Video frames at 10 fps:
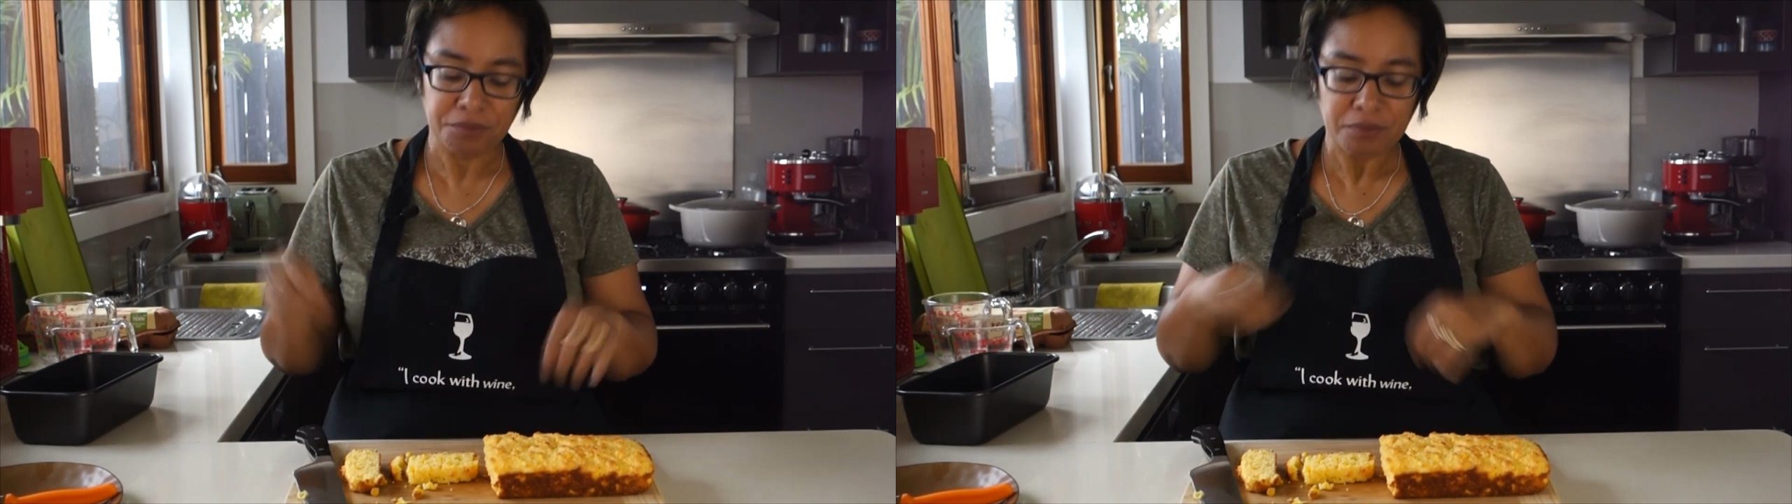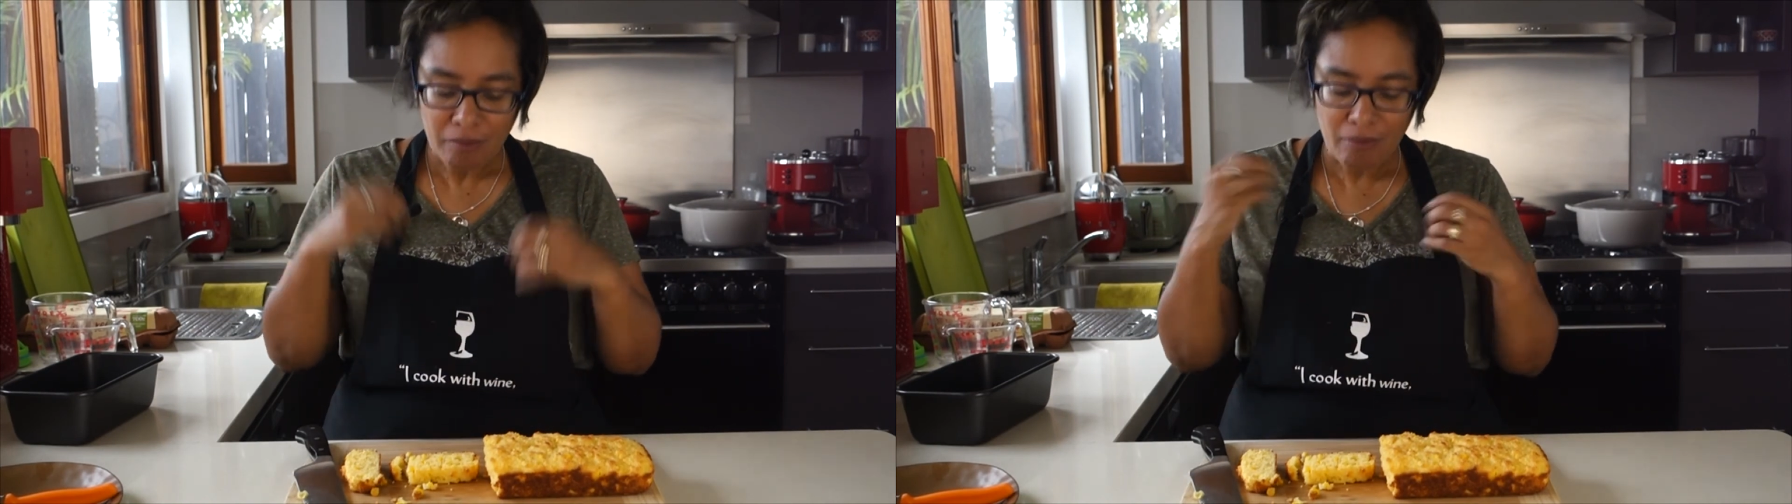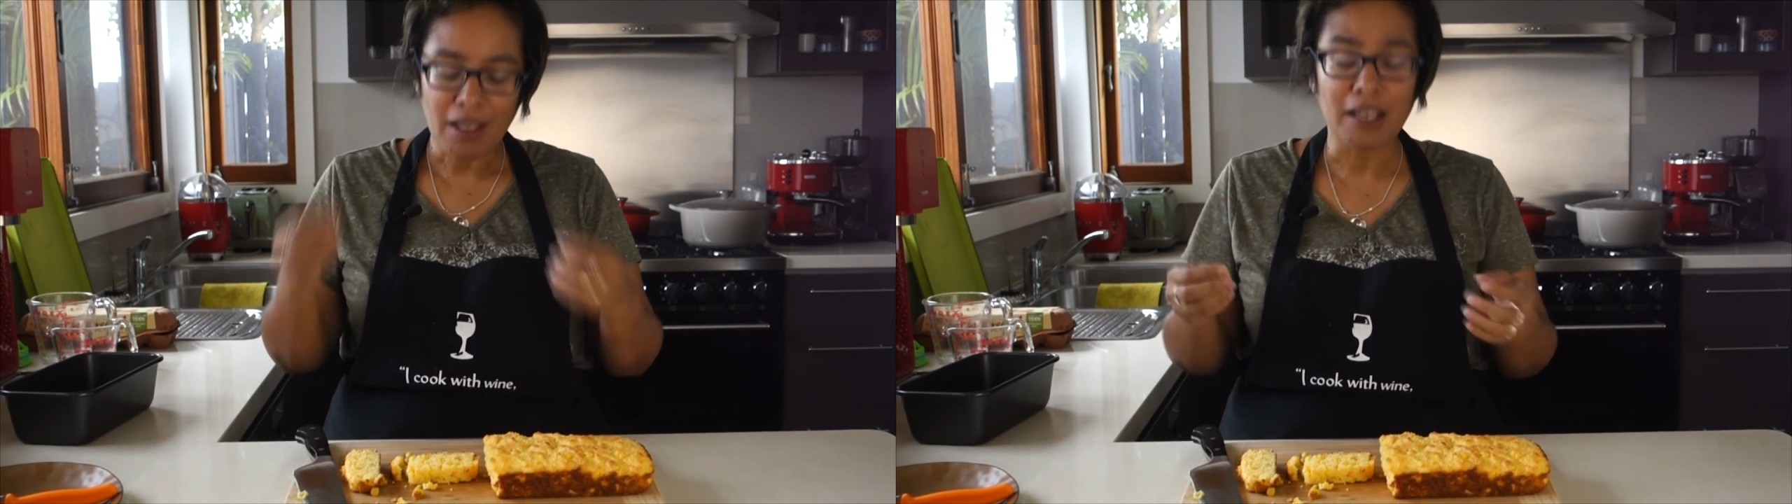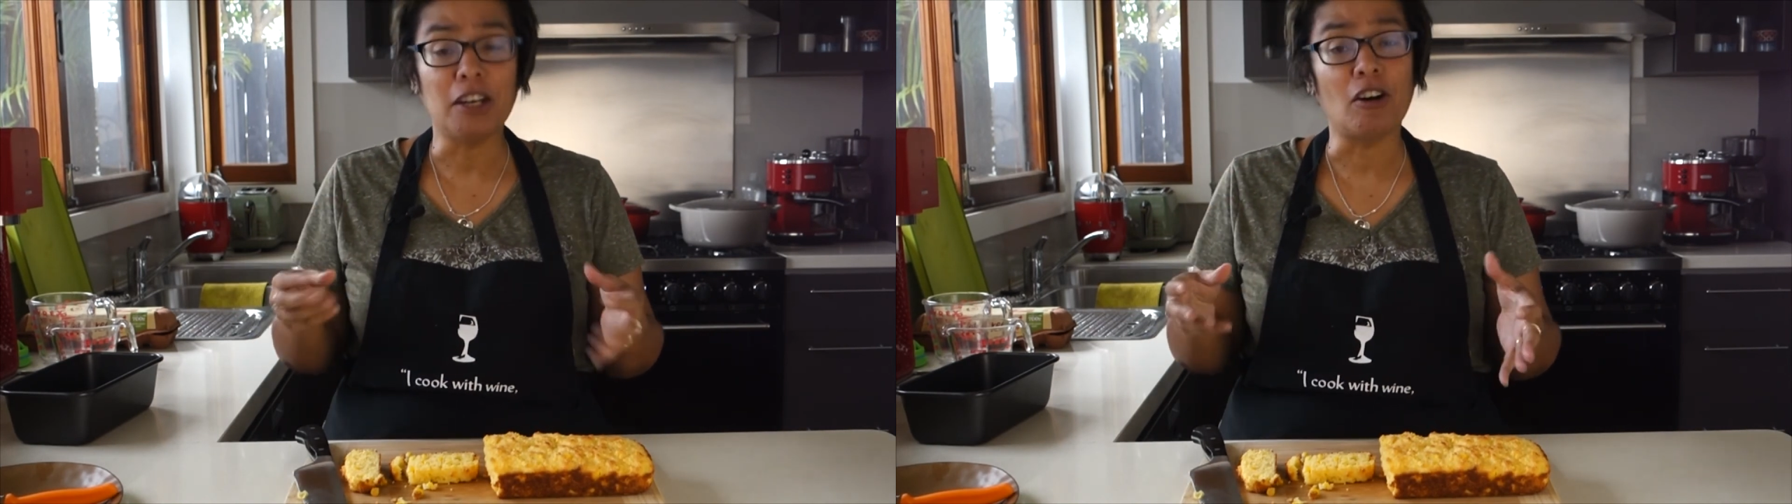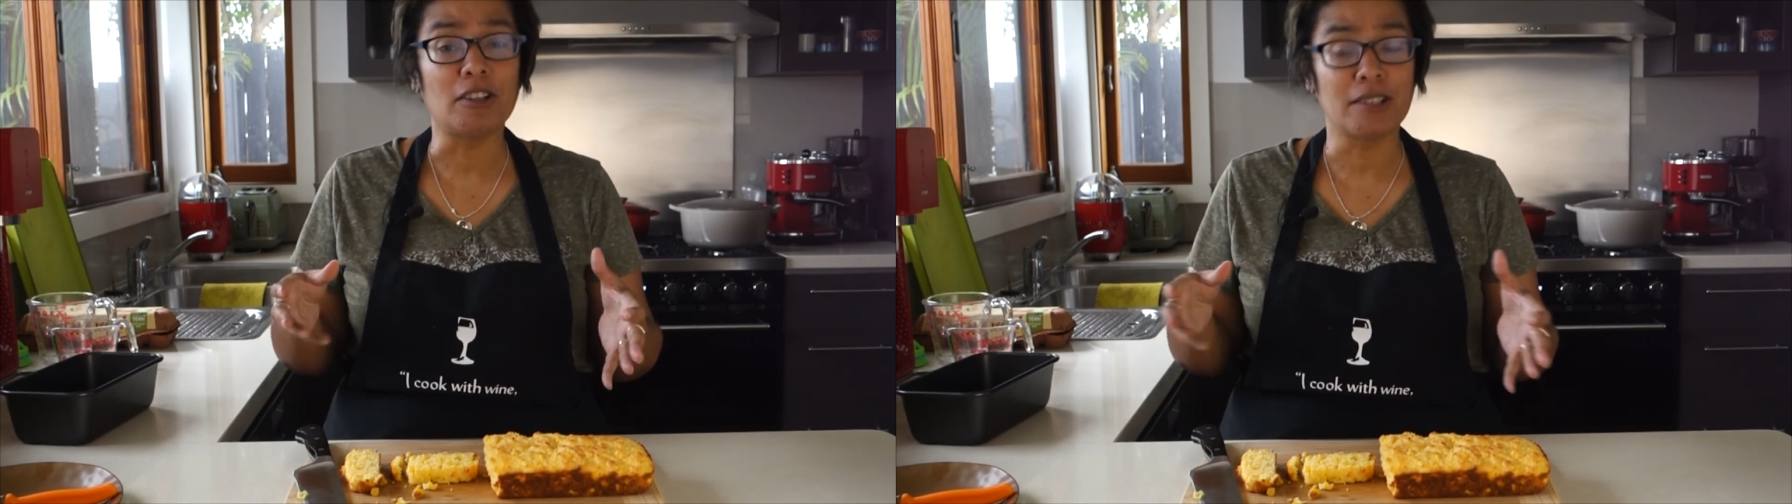
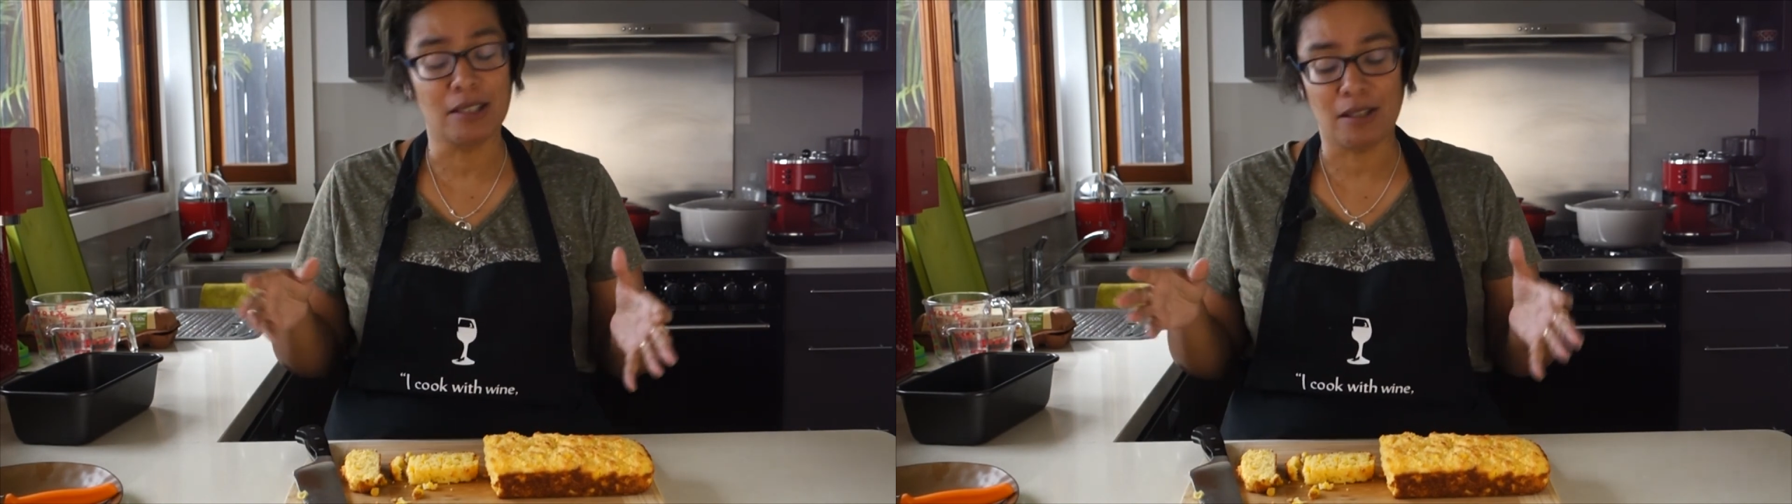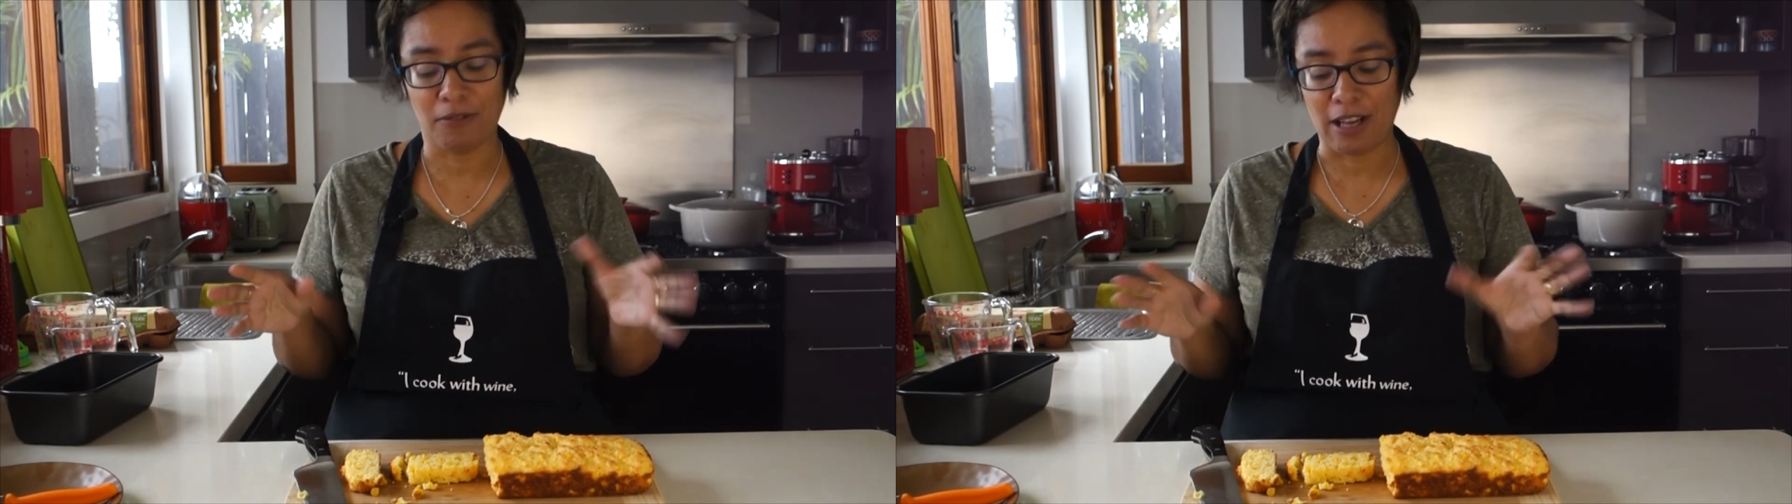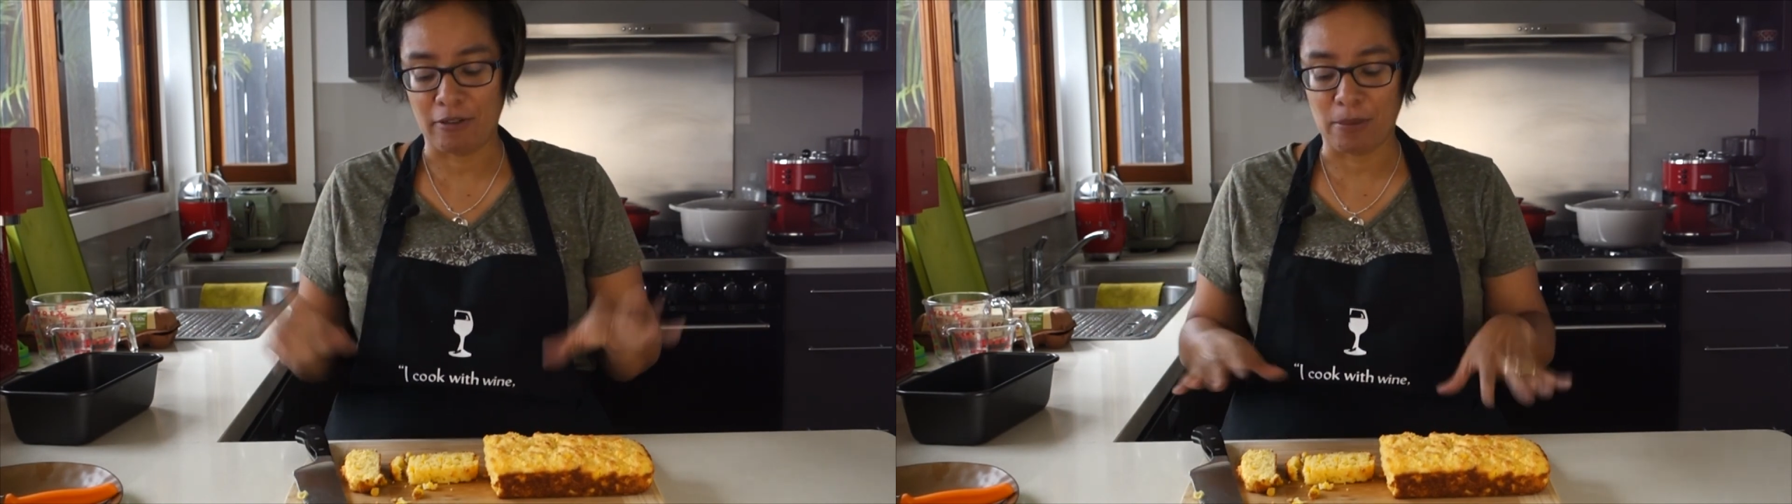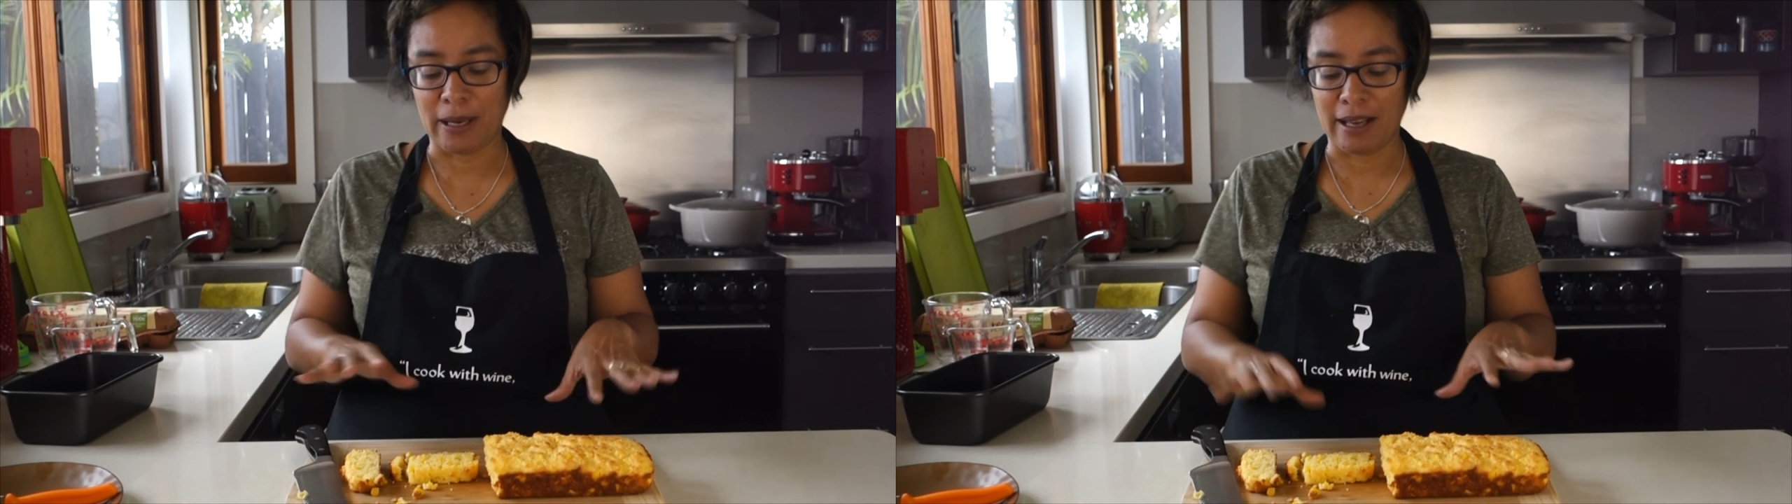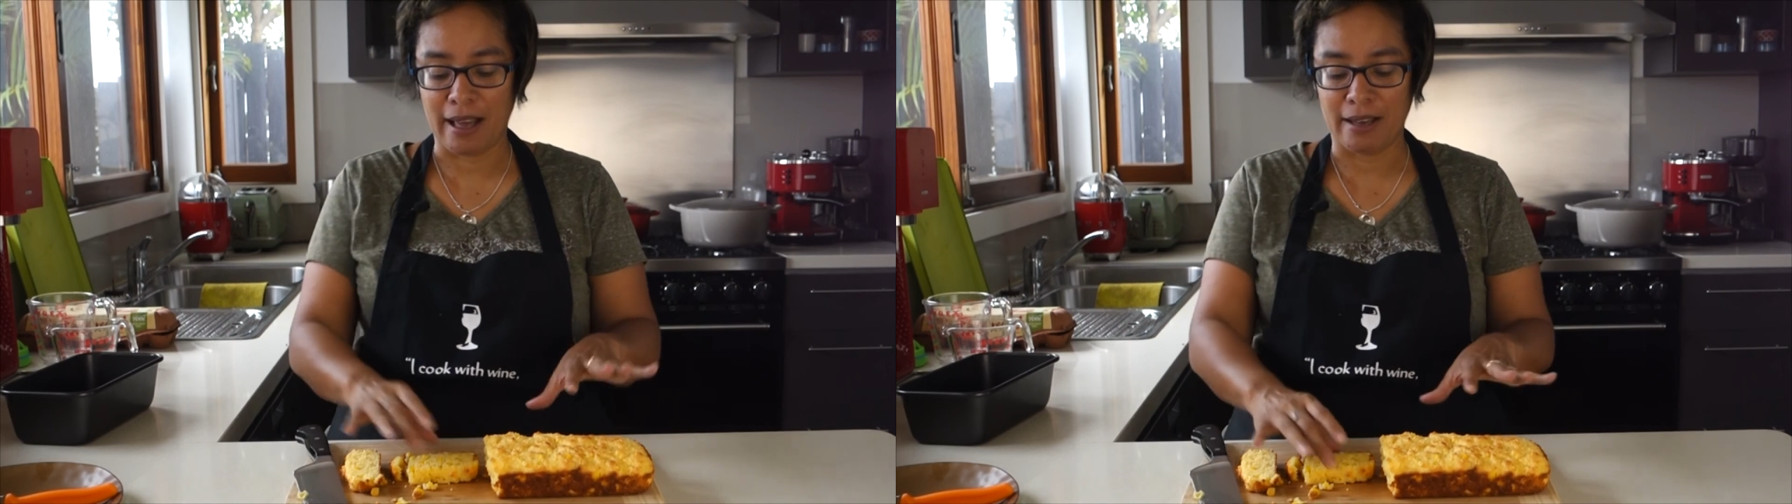enhances the flavor by
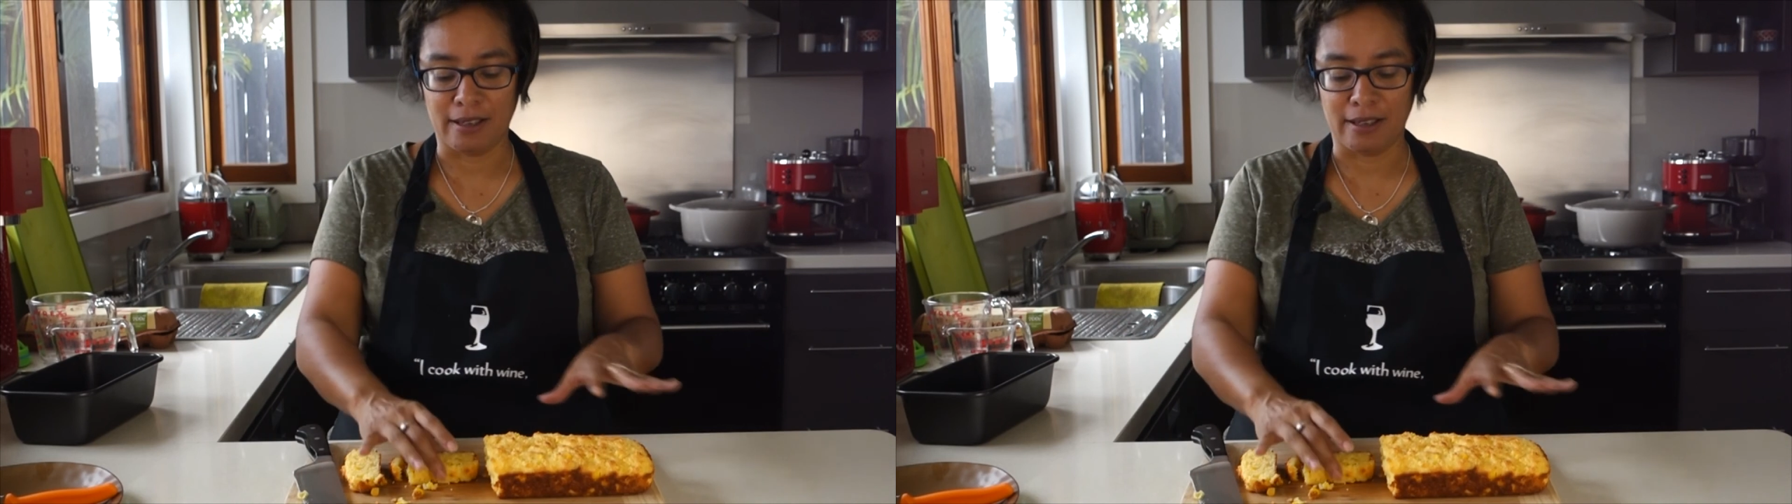adding